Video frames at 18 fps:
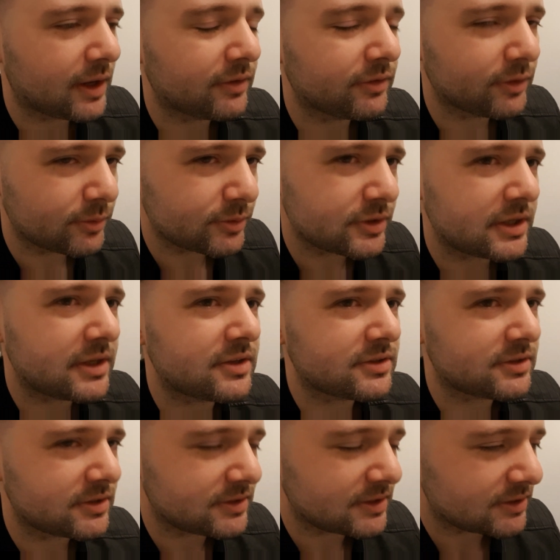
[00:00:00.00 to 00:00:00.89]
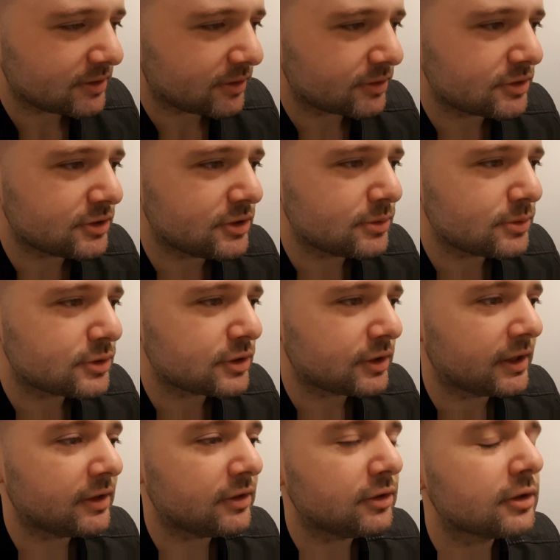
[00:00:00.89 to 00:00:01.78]
and those instances are
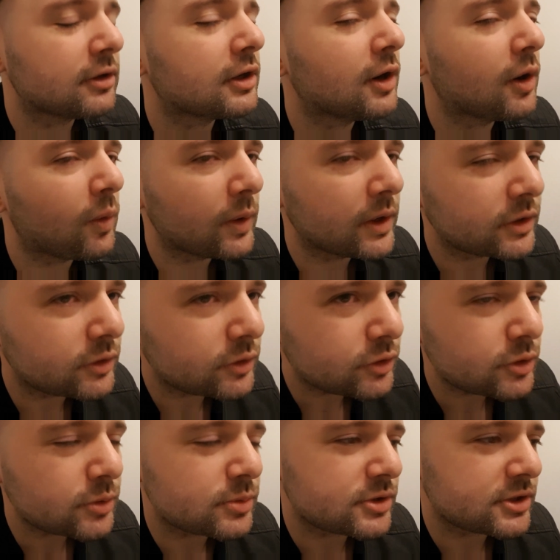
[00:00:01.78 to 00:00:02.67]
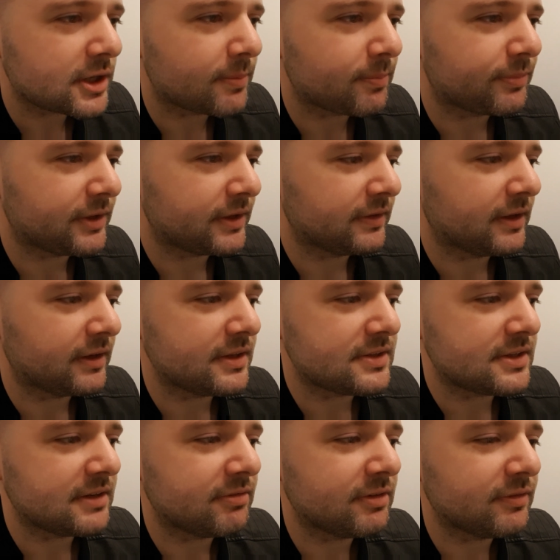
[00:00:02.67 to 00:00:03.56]
usually you're going to do something that
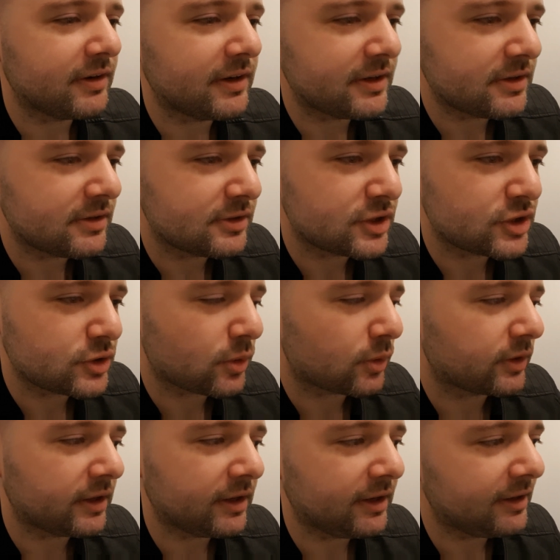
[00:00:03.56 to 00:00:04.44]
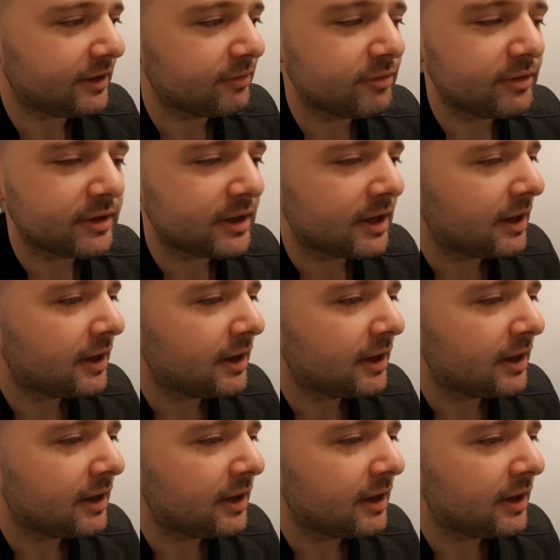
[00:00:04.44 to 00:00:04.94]
is either very short-lived,